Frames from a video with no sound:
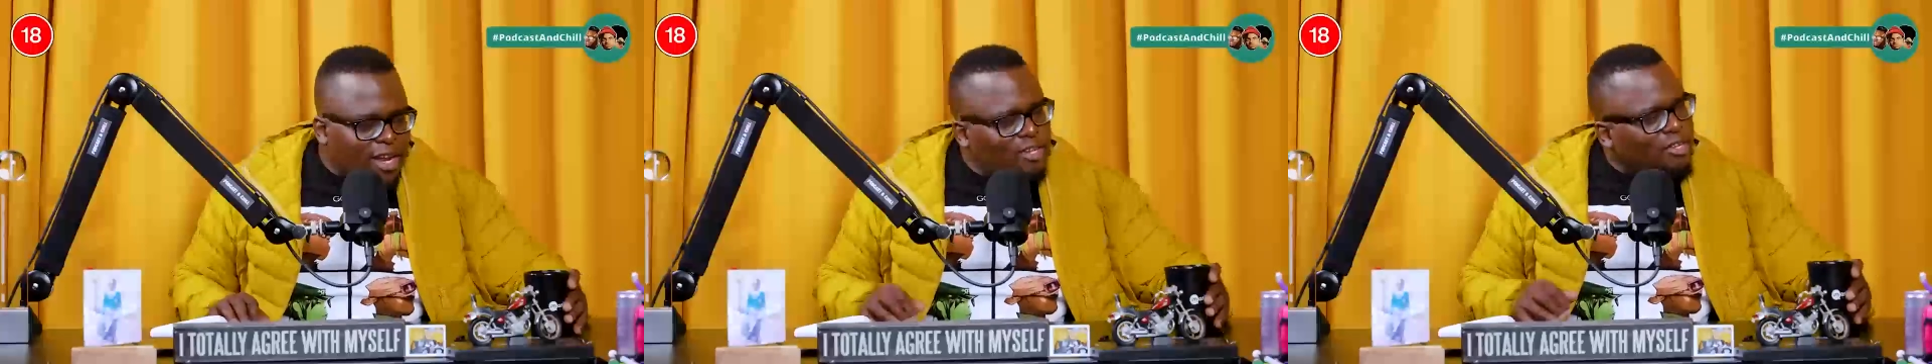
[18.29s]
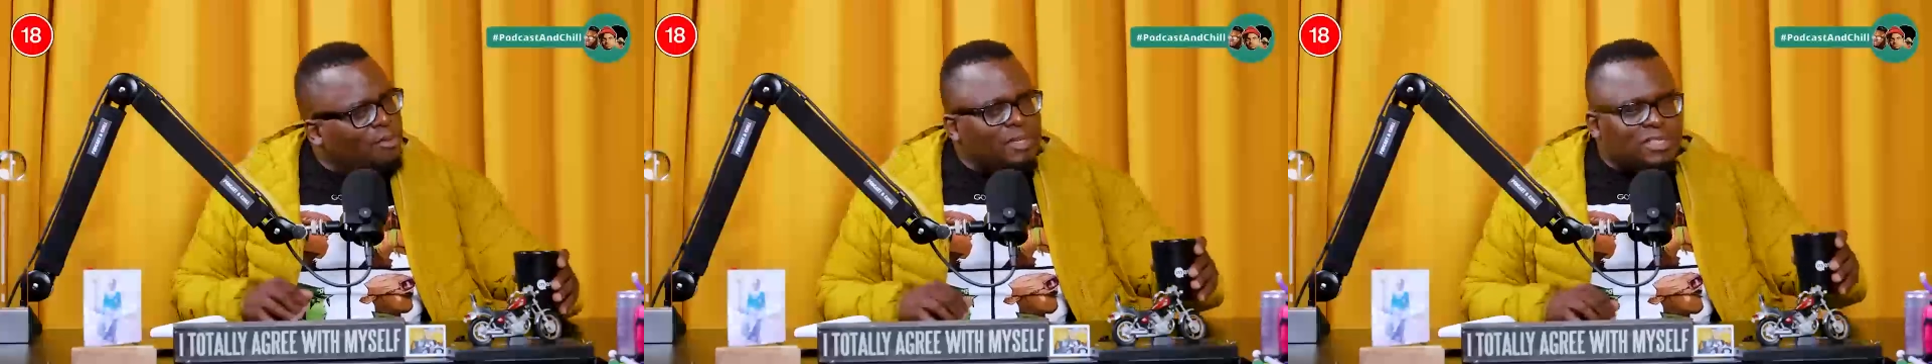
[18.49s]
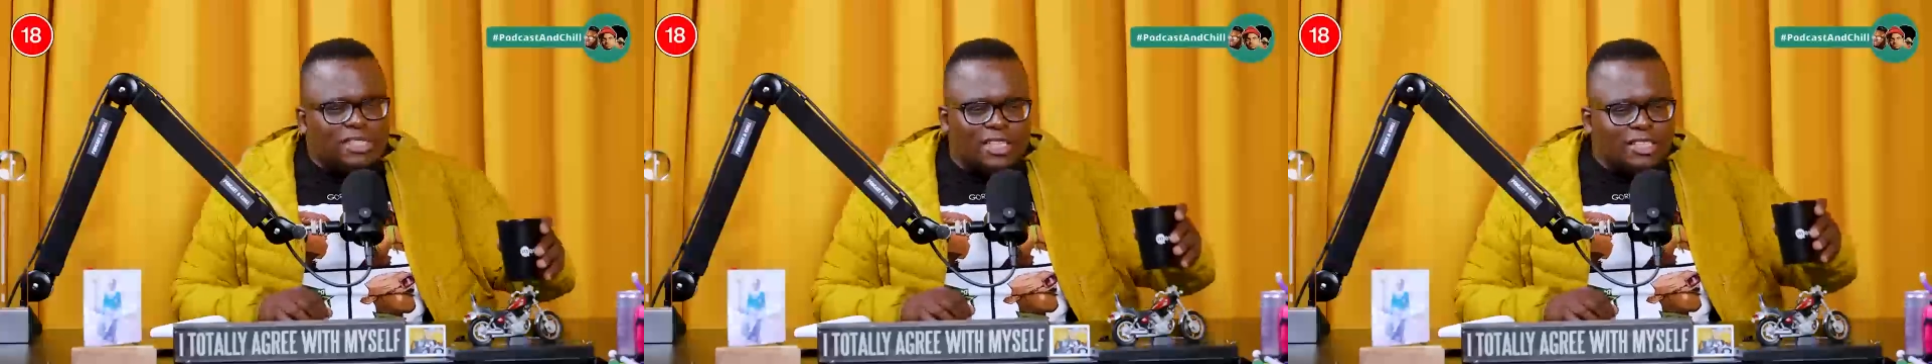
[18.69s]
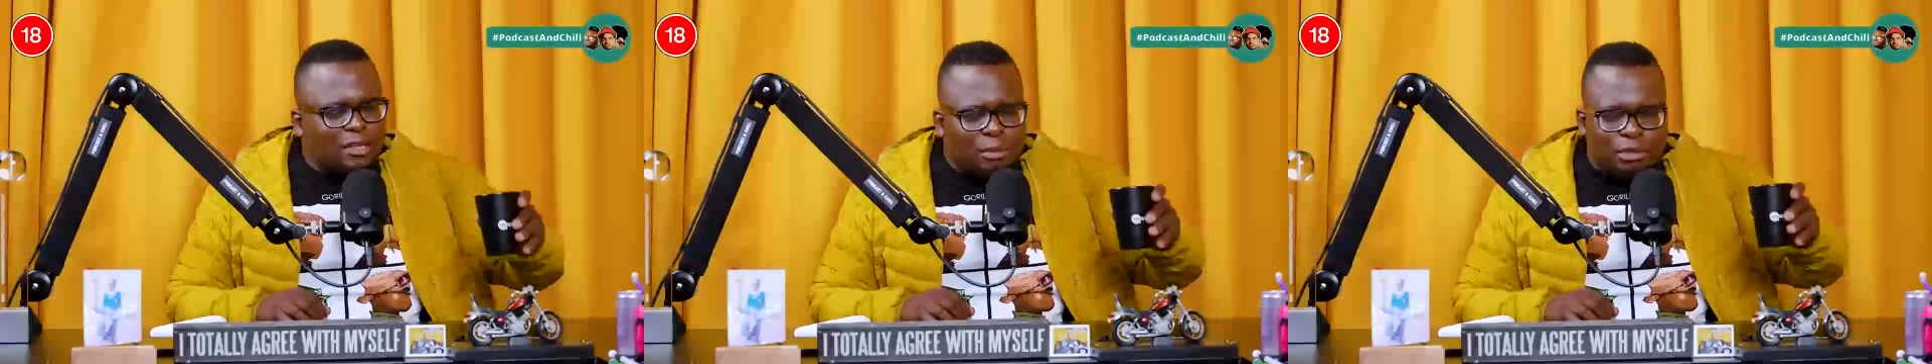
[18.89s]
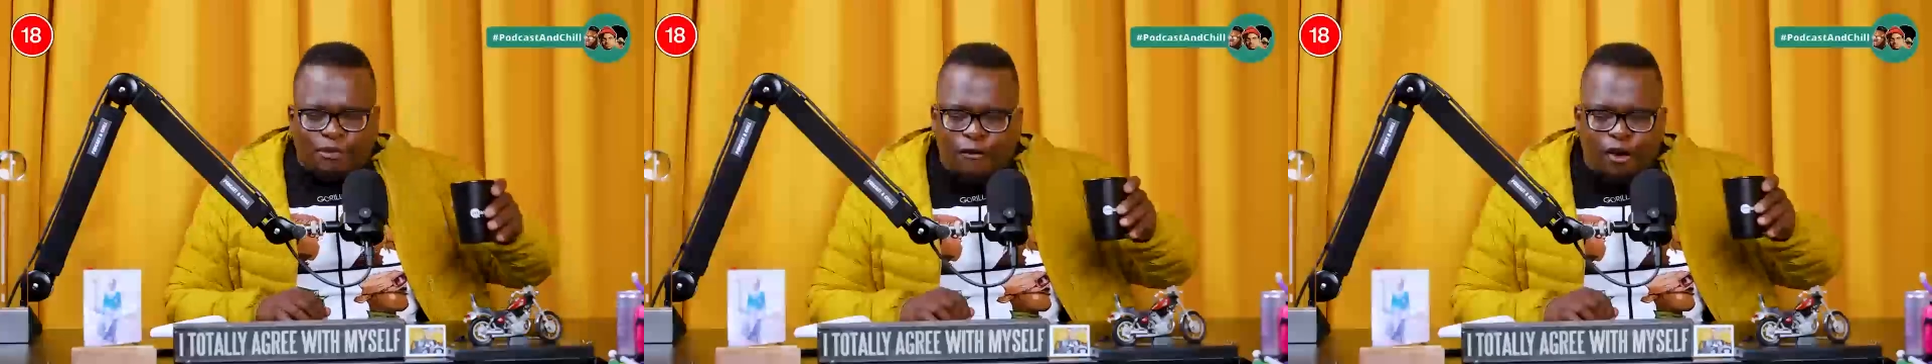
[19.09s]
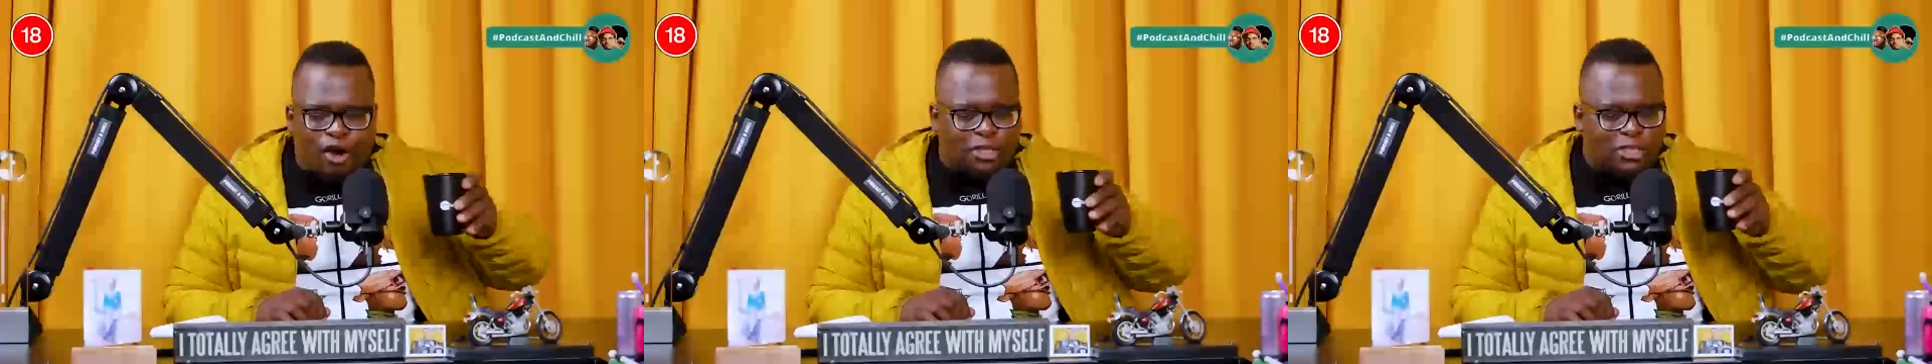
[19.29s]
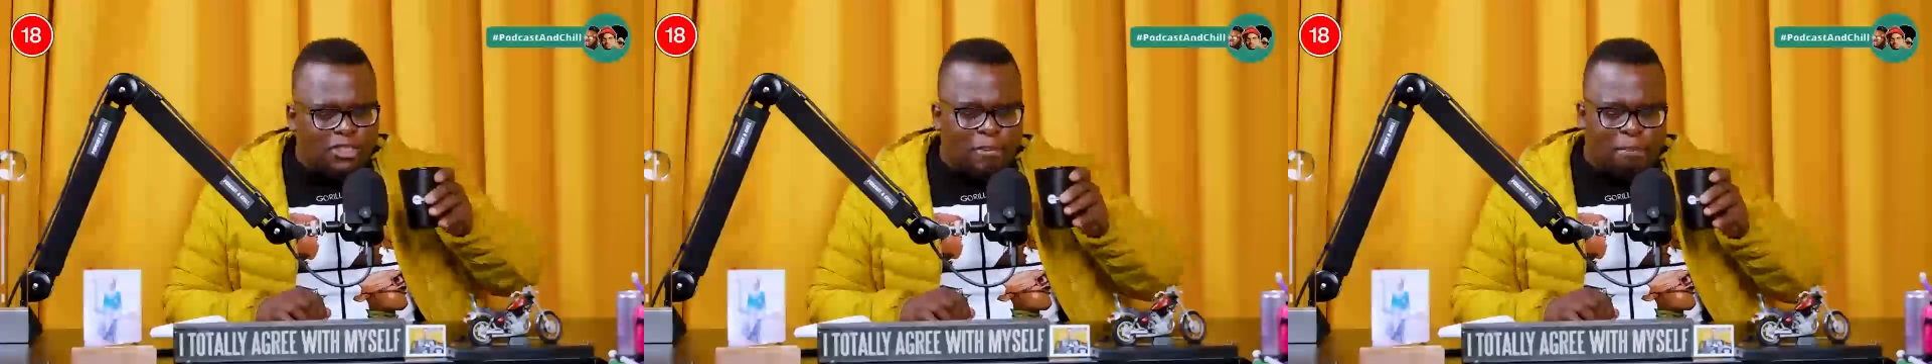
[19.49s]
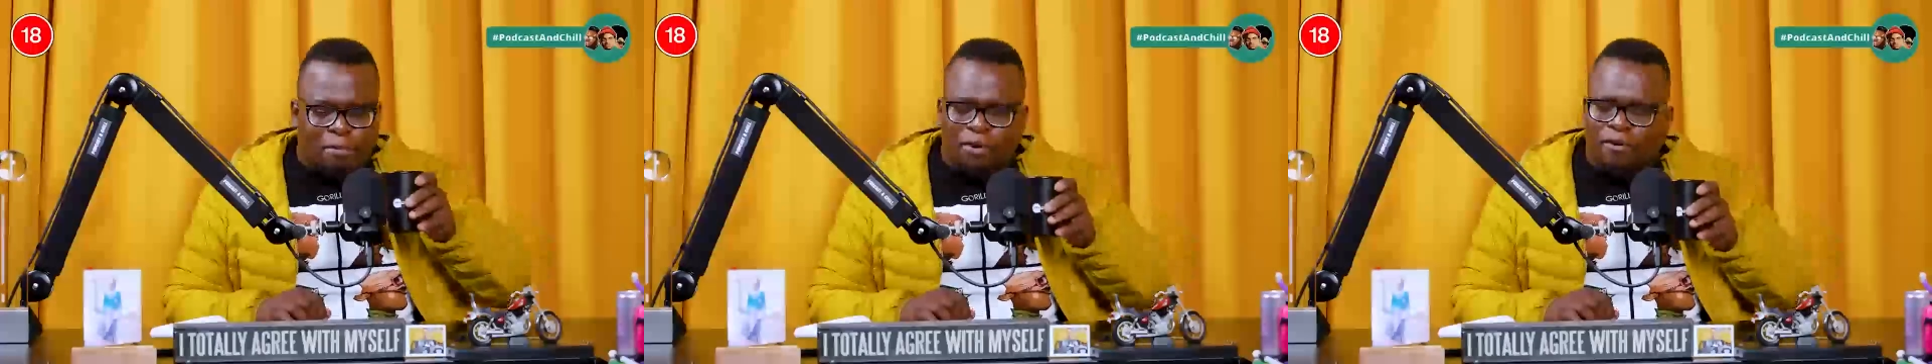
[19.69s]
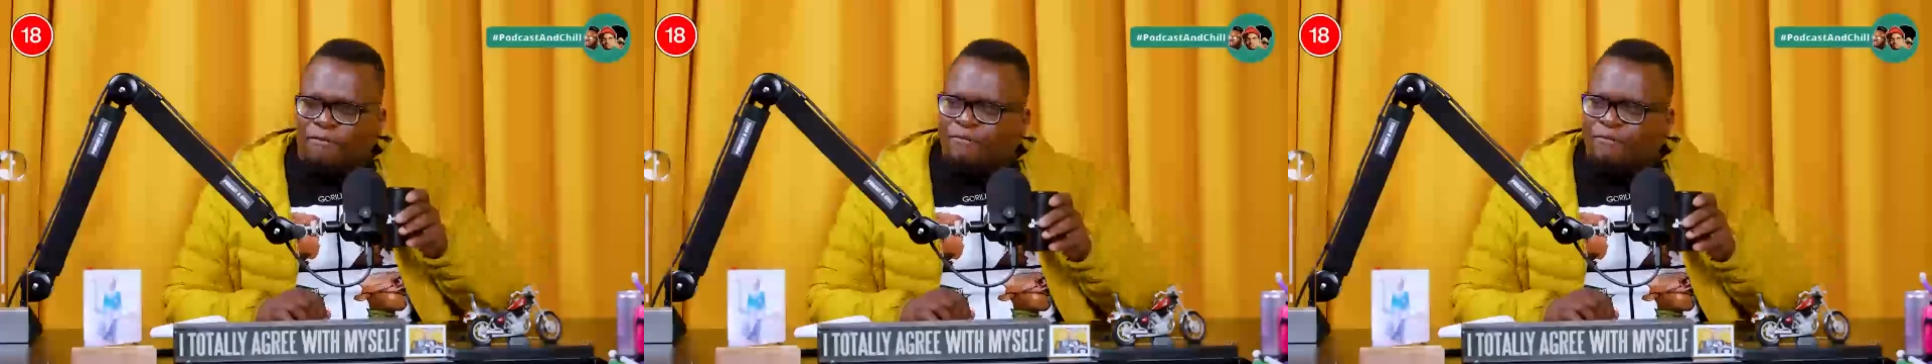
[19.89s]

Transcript: Let them sense of it's fast, bro.